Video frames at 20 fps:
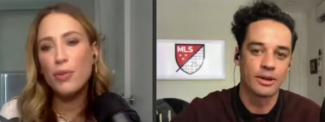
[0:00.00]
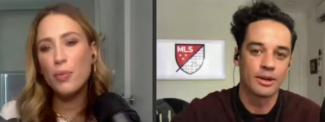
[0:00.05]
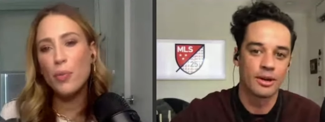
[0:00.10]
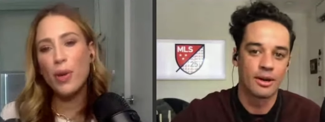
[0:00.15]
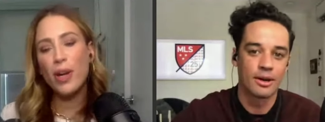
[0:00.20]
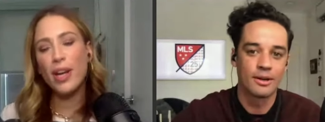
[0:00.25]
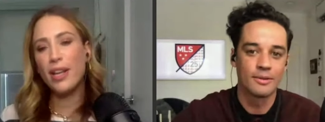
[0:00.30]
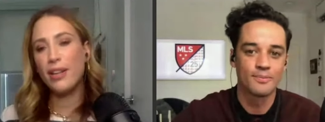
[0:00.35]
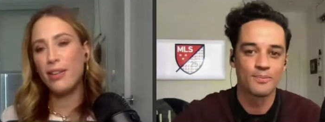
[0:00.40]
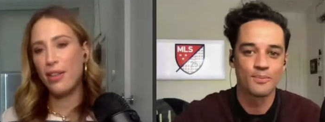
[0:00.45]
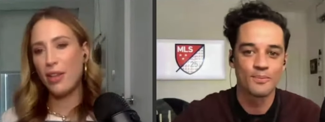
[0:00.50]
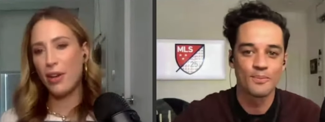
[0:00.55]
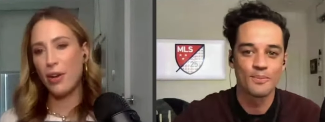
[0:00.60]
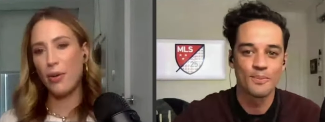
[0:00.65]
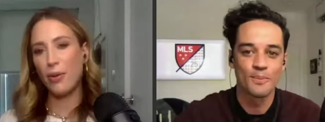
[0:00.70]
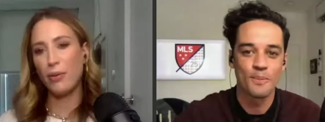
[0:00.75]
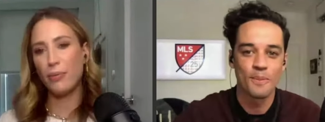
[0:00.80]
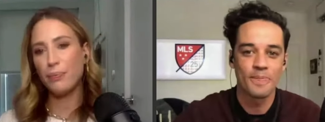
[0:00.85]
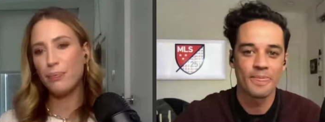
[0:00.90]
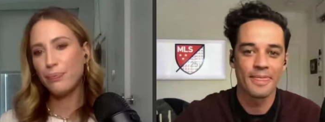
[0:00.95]
Speaker 1: it all. One
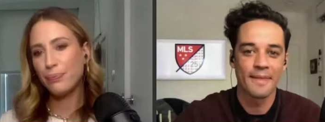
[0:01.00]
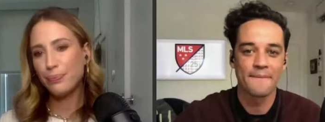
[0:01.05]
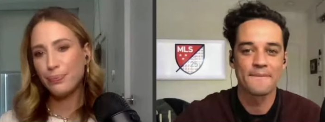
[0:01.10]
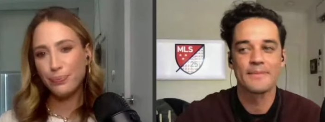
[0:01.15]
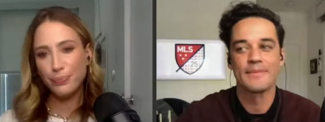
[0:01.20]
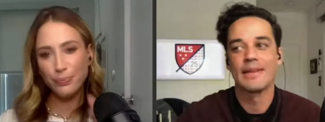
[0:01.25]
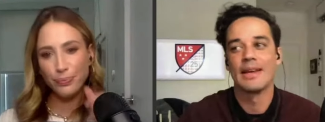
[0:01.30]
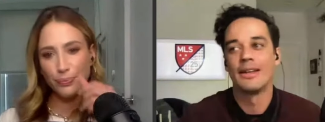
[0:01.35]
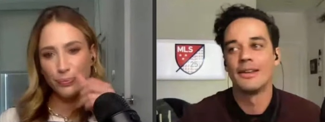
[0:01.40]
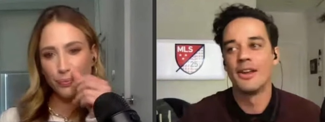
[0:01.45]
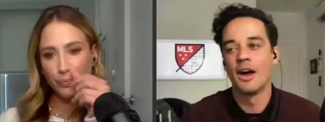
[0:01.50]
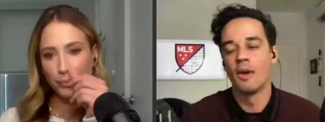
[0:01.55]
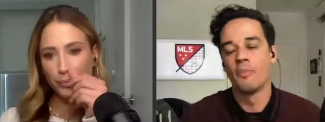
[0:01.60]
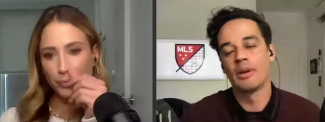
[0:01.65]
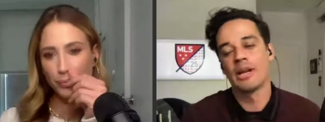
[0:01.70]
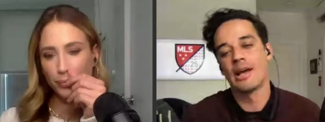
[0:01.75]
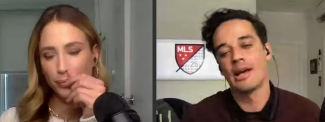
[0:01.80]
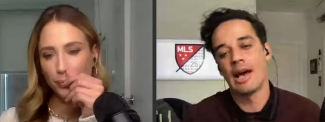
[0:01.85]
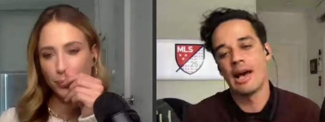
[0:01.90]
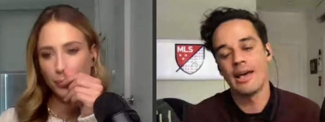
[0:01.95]
though. No,
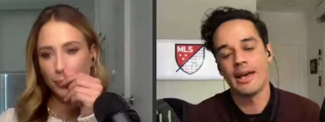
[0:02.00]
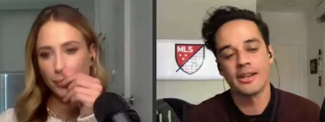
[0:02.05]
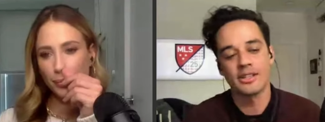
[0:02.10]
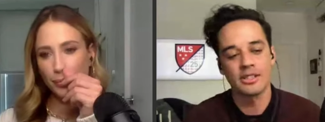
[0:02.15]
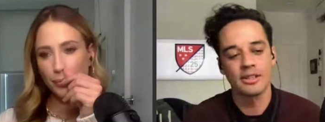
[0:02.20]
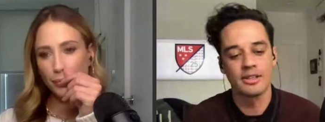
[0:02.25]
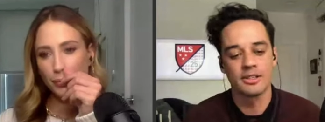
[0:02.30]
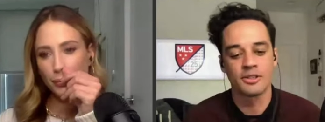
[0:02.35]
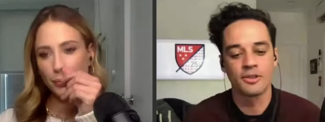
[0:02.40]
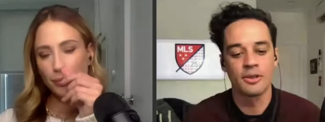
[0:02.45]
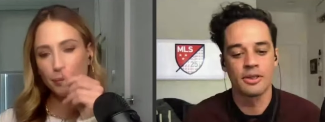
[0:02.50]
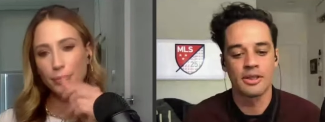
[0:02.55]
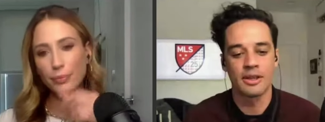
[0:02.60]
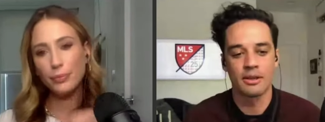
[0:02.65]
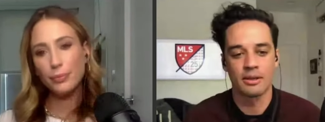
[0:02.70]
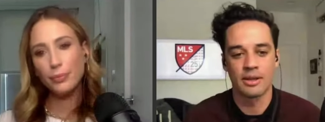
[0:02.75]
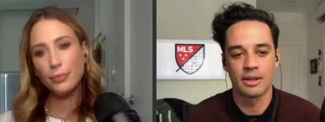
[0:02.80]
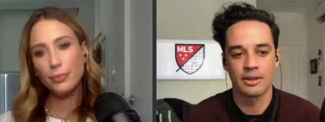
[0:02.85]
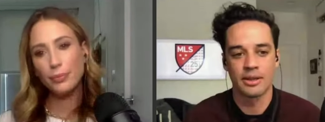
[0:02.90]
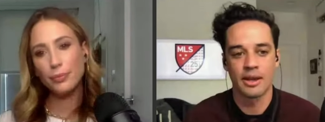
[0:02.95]
but I, I, actually do
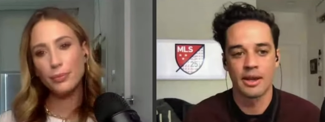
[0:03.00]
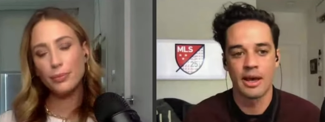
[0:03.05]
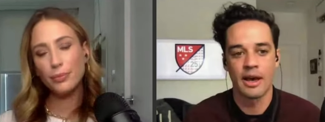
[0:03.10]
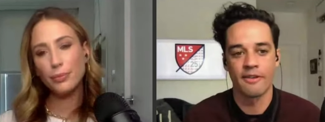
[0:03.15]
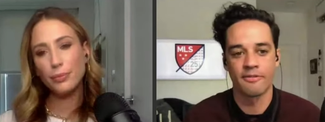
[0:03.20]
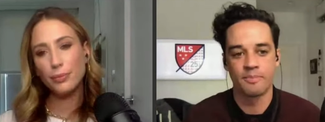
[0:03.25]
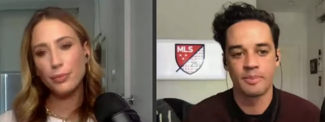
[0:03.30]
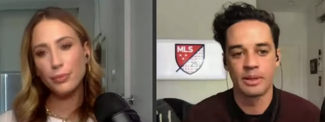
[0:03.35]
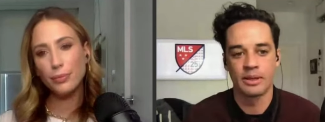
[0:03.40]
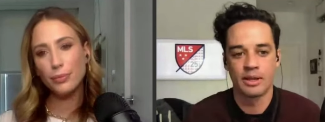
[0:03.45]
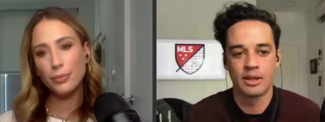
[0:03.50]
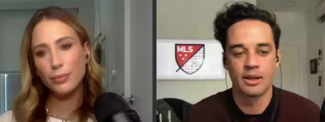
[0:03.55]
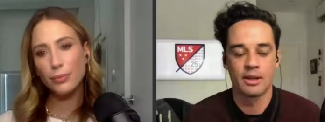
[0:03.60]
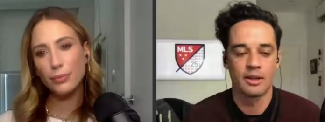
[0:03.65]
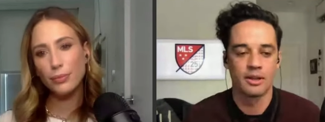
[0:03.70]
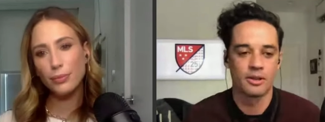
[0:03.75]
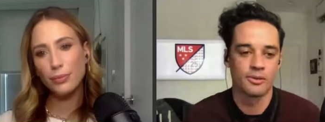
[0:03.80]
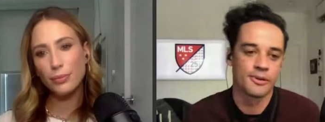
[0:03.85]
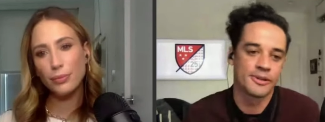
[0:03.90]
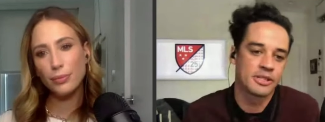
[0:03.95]
think that they have been
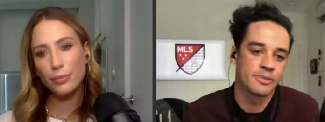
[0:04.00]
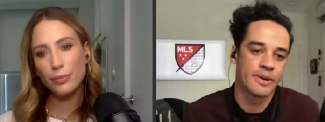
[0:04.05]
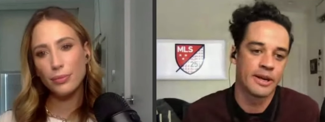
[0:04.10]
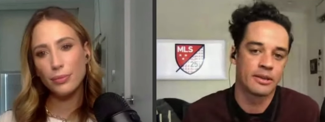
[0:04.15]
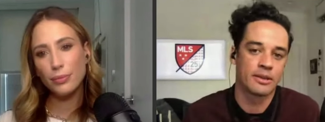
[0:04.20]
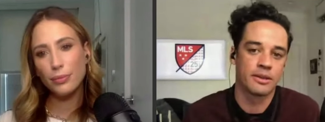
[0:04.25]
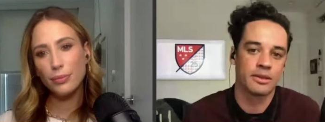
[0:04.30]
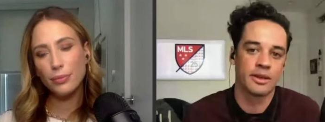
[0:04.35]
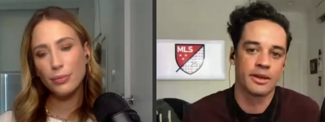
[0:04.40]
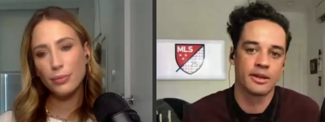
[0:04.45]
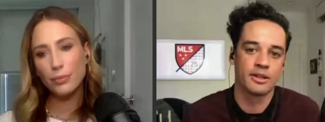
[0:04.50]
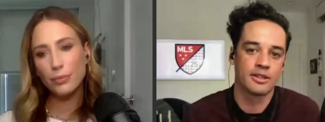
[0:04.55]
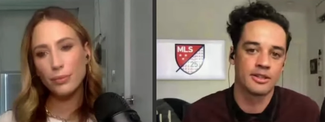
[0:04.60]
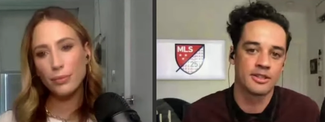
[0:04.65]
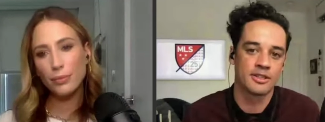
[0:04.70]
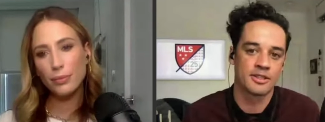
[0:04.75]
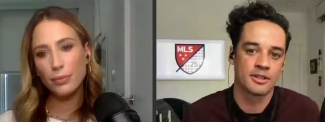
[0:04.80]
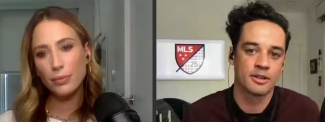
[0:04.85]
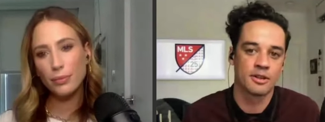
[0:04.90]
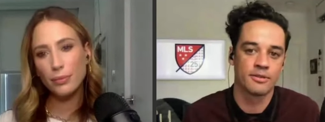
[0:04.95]
getting the respect that they
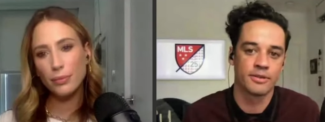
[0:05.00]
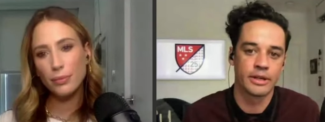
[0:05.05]
deserve.